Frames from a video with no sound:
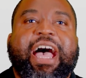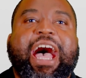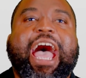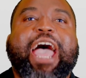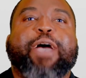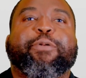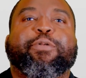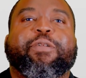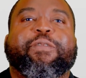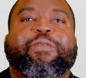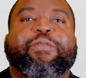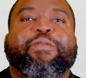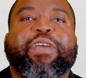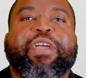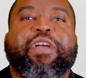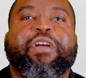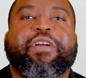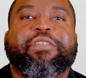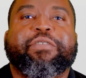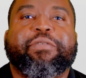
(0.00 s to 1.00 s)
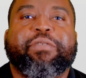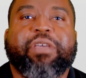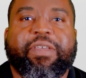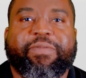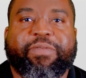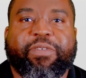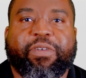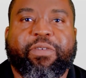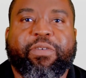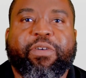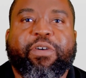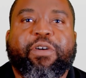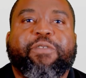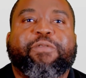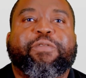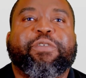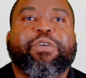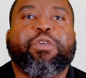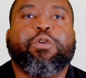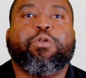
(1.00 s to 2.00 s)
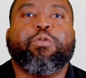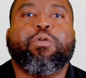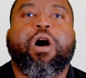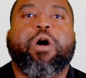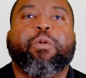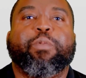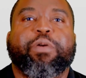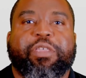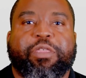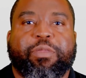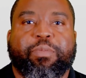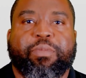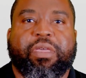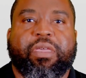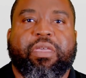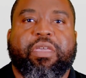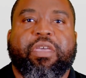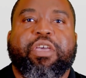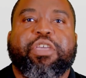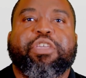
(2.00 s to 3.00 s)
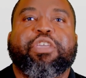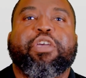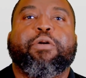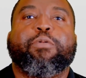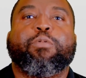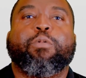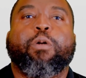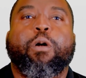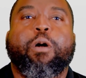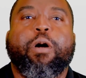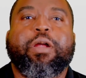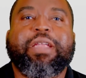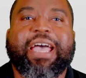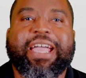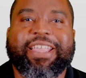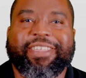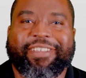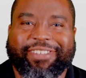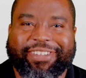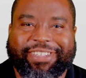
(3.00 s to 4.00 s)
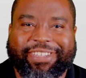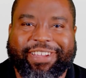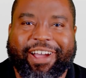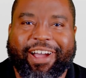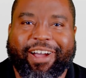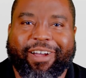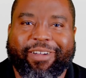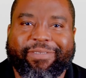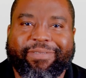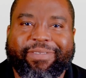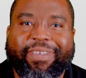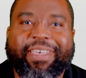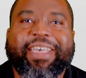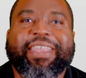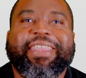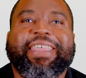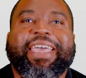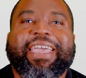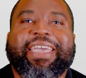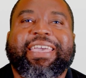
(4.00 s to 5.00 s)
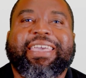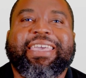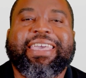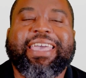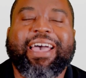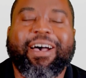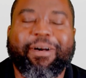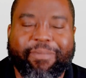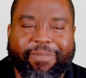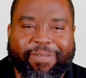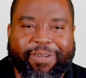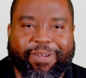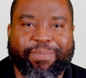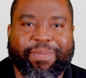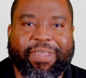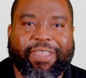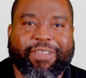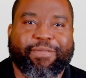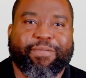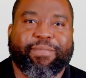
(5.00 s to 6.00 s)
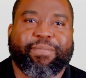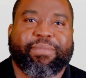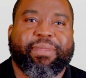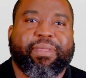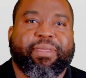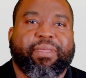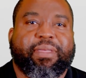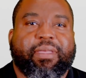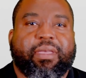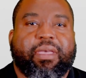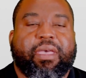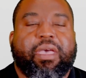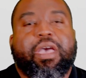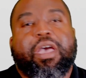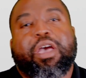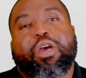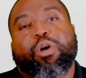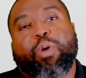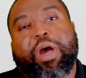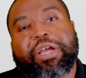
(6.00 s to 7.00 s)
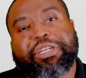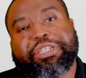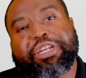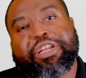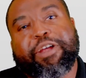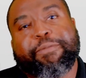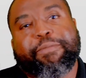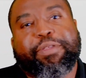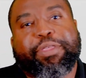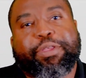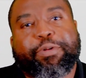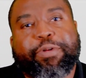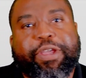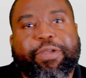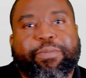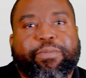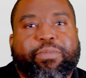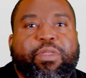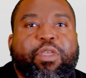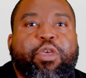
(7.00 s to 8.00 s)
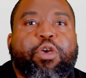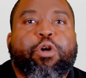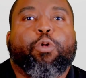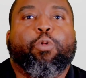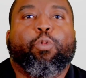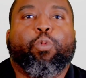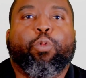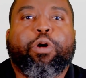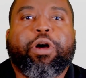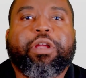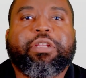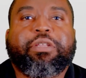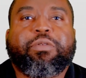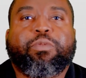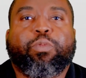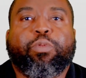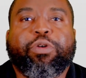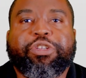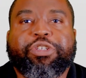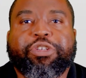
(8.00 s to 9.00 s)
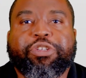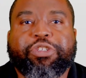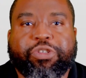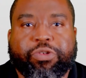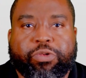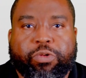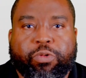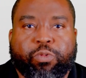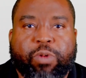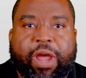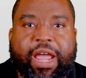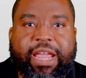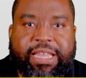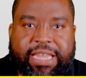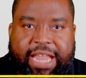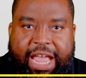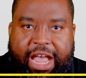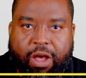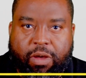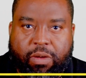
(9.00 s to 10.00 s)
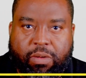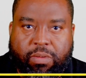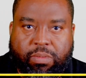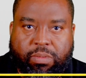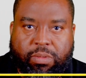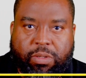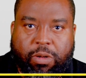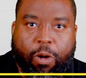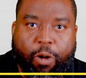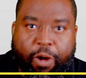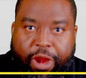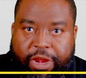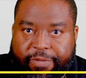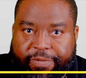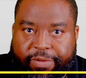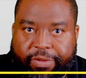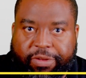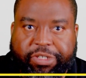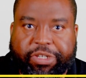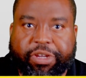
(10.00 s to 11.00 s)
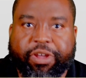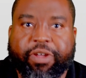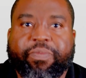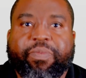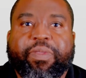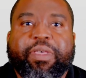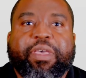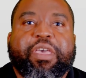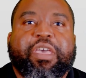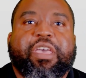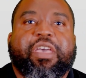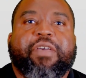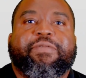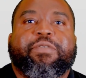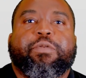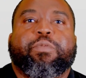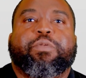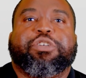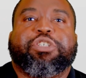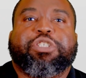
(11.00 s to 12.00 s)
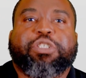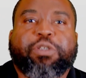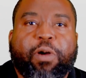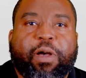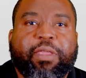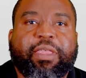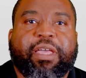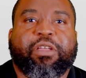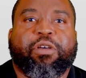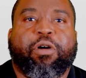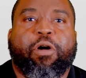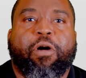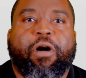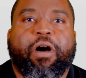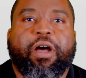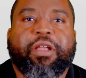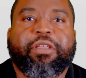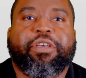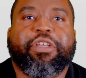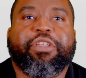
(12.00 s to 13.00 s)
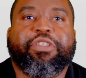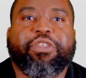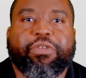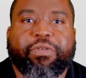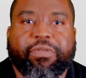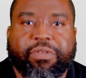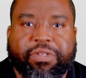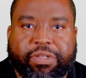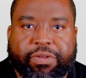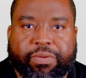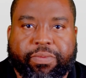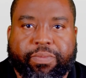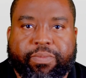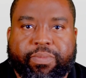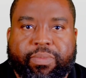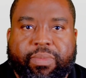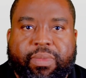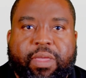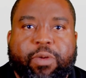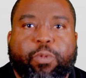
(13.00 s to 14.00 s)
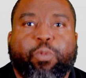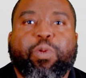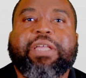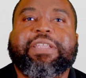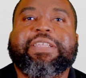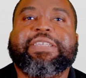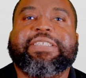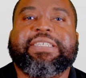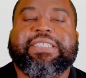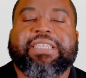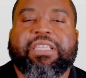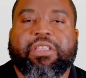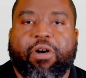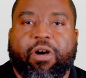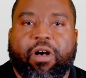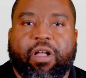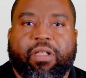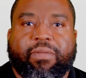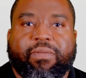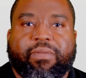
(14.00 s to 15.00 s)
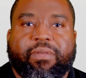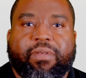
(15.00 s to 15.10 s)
I will fear no evil, for you are with me. Your rod and your staff, they comfort me. Question number 3, what would you do right now or in the future if you were sure that God could use you, weaknesses and all?